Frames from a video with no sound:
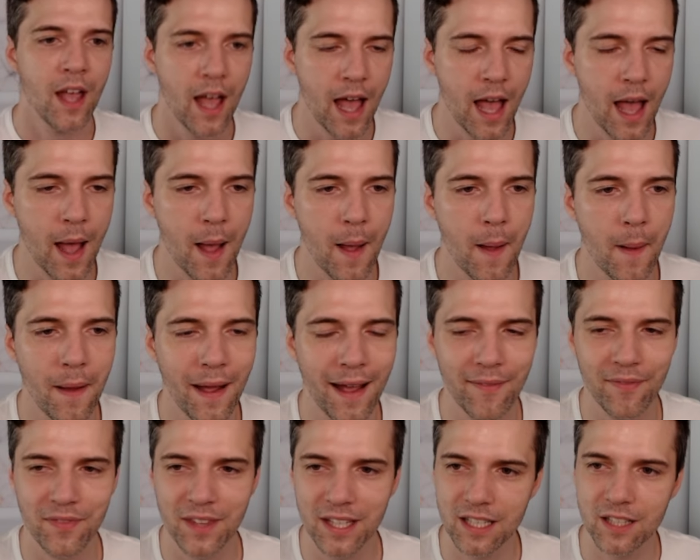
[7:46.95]

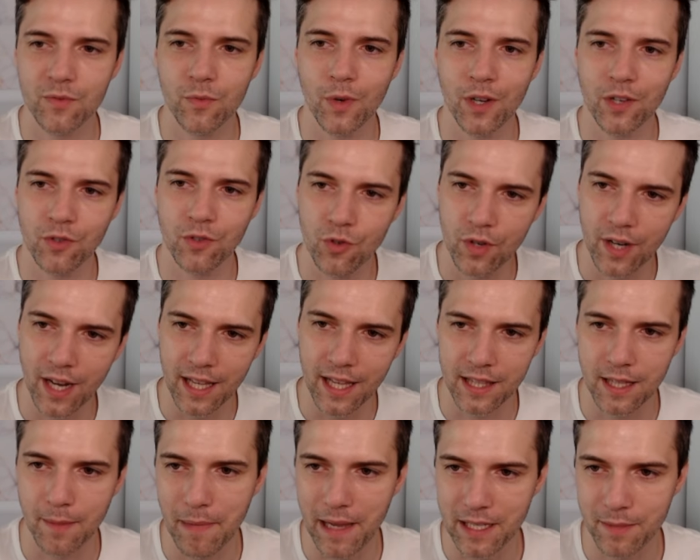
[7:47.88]
And this is when you
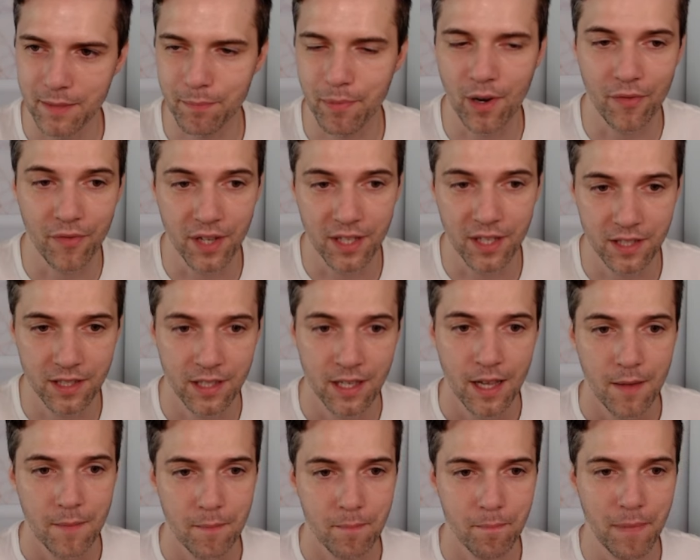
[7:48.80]
get the best profits.
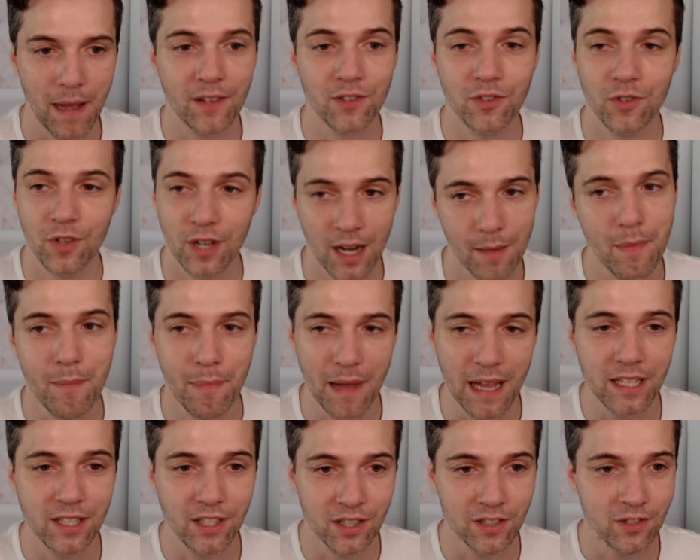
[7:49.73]
But you gotta be
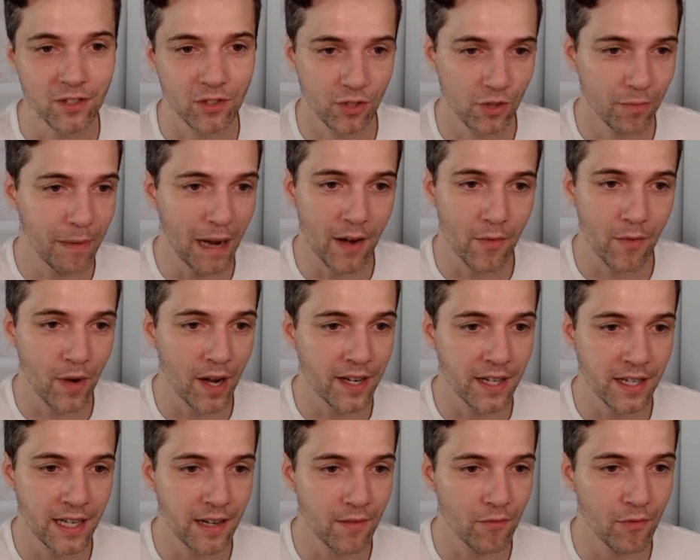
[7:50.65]
patient. You buy
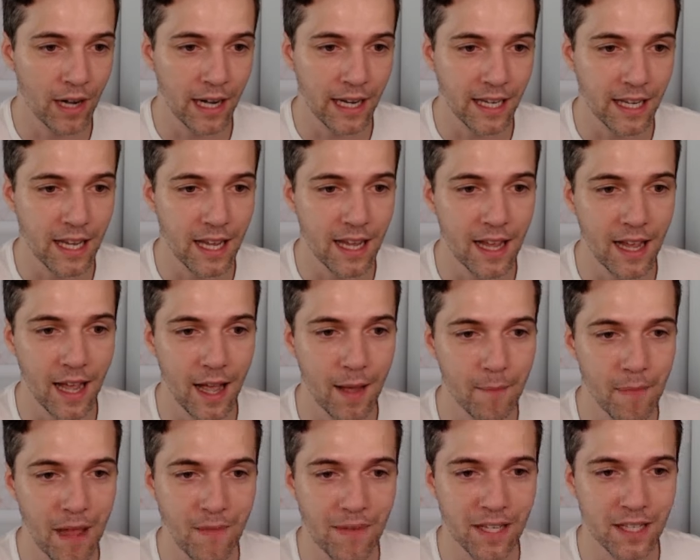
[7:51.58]
right here,
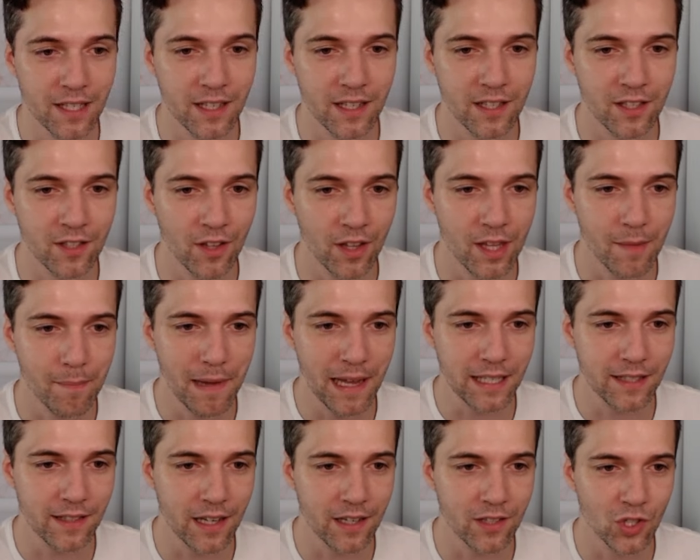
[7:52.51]
and maybe it's not the
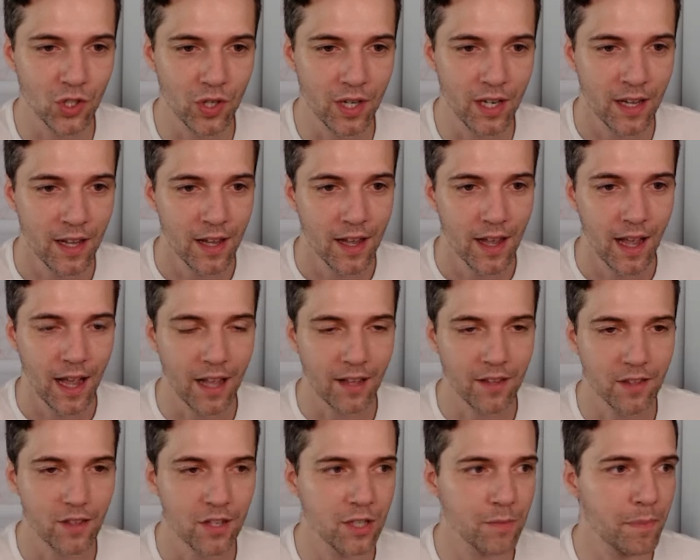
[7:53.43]
best entry,
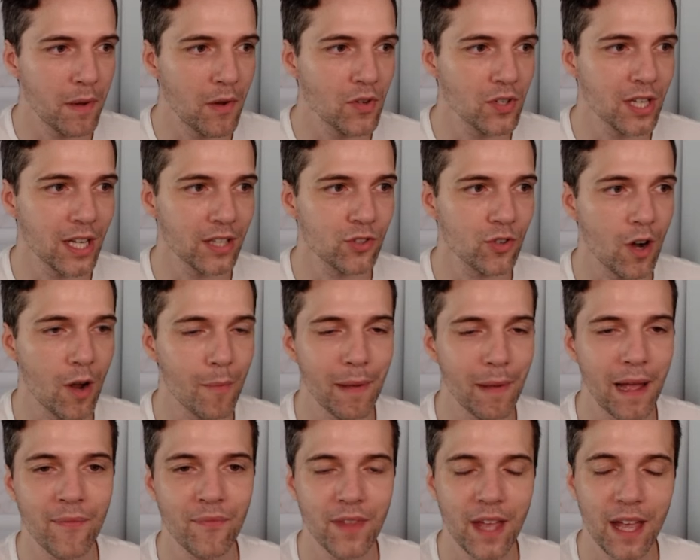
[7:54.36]
and you experience a drop.
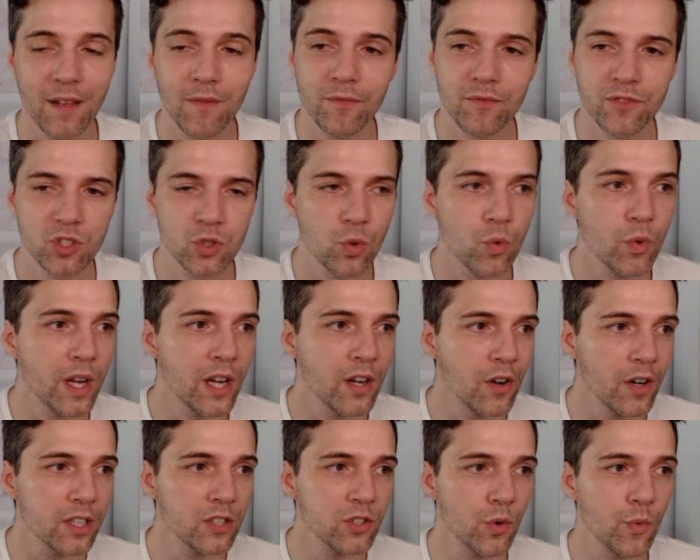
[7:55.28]
And then in
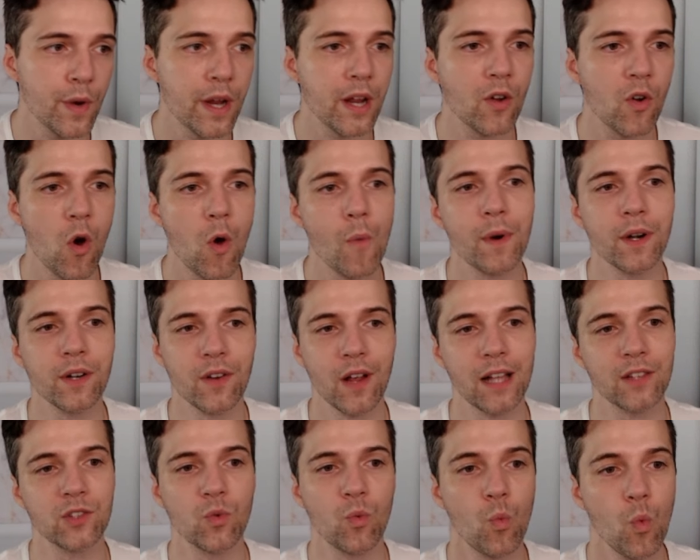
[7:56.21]
order to recover, you
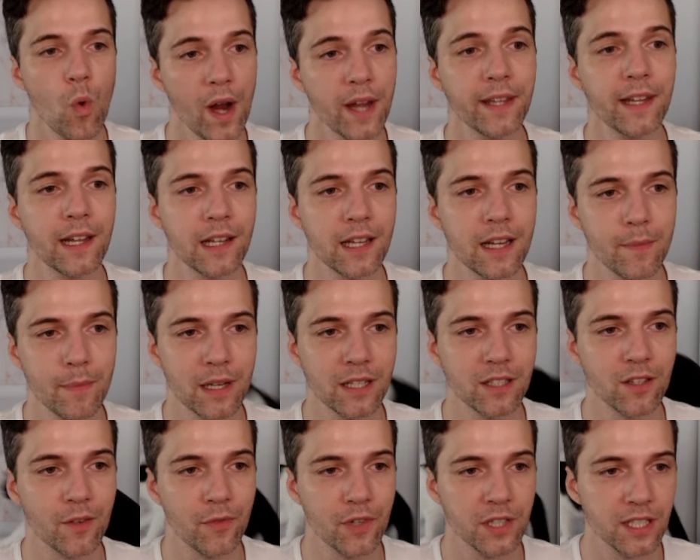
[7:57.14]
have to wait a little
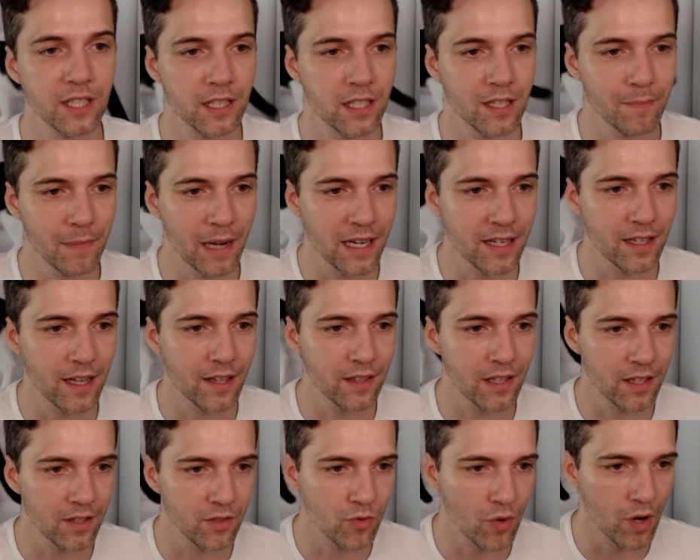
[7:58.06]
bit. So for instance, imagine
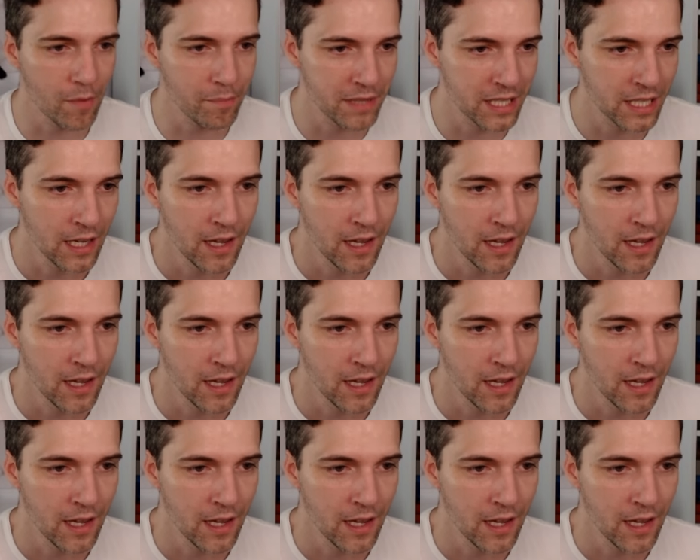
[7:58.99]
that it drops